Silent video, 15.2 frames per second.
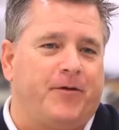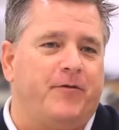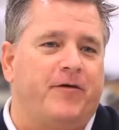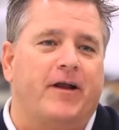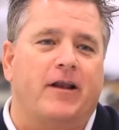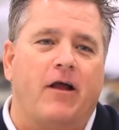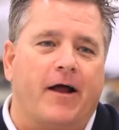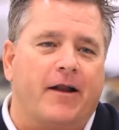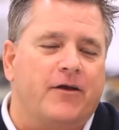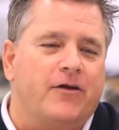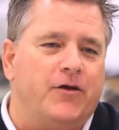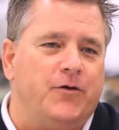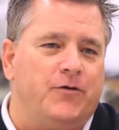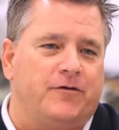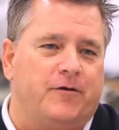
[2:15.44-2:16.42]
we got a lot of
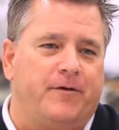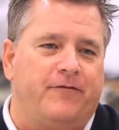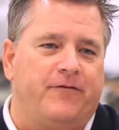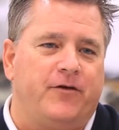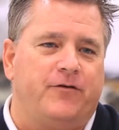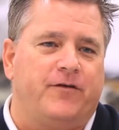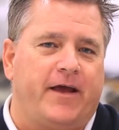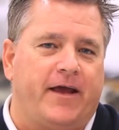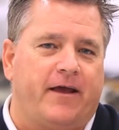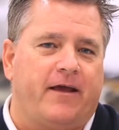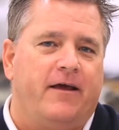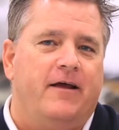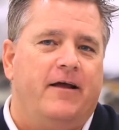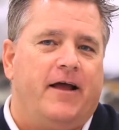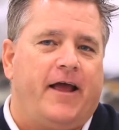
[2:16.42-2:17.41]
cues. I mean, if you take
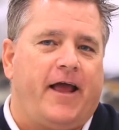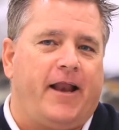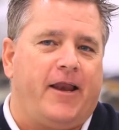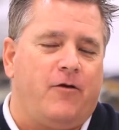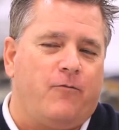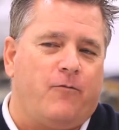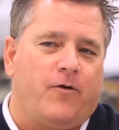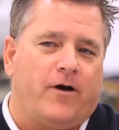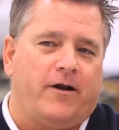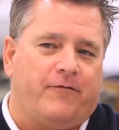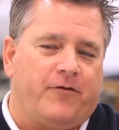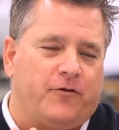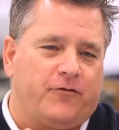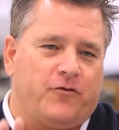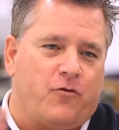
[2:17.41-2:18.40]
any one of
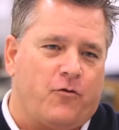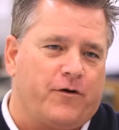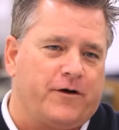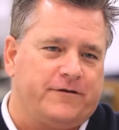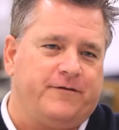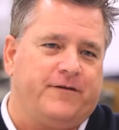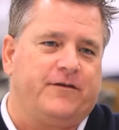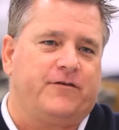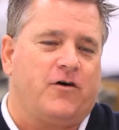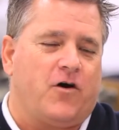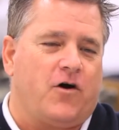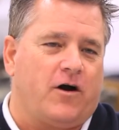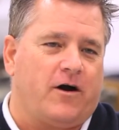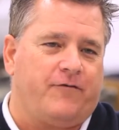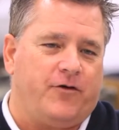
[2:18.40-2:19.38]
those corners of this
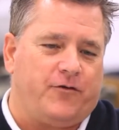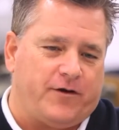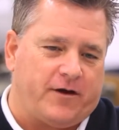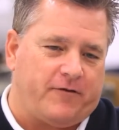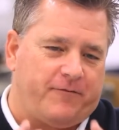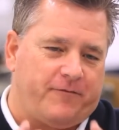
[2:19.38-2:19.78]
car, if you took a